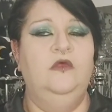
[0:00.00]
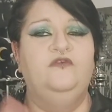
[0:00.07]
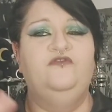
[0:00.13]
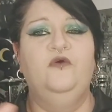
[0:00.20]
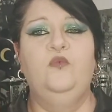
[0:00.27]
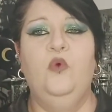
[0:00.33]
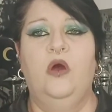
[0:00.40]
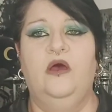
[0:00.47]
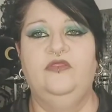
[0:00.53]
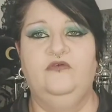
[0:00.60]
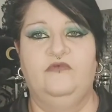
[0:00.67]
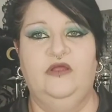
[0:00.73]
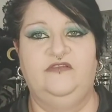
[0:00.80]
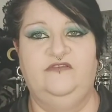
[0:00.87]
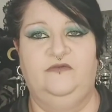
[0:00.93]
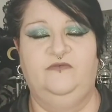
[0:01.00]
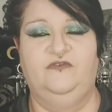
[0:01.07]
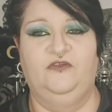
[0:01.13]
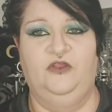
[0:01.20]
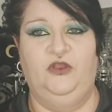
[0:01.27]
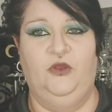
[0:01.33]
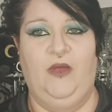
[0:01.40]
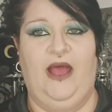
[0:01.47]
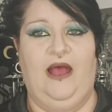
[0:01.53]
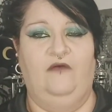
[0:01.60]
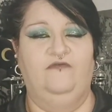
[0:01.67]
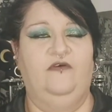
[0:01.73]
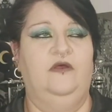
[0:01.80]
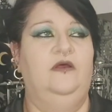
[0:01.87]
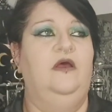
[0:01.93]
So what other items can you
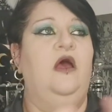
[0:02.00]
have?